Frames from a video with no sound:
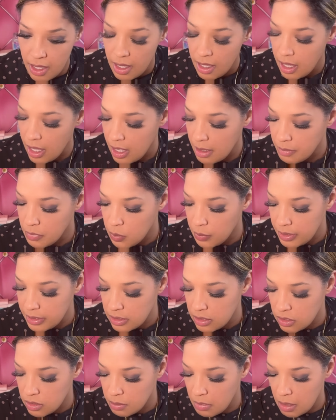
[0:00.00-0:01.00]
I'm going
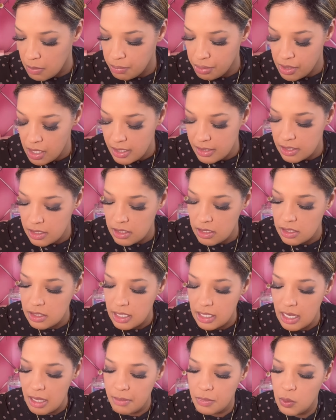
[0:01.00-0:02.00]
to do my bronzer
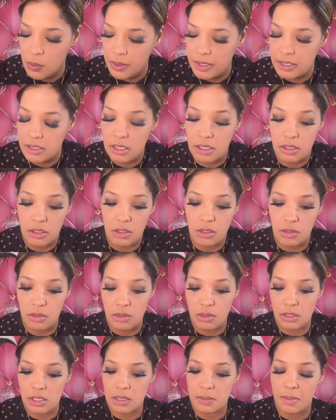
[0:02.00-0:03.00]
and I'm going to
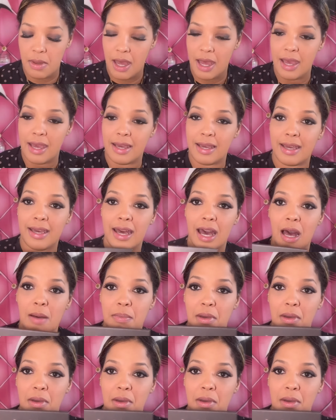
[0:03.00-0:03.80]
use my KAB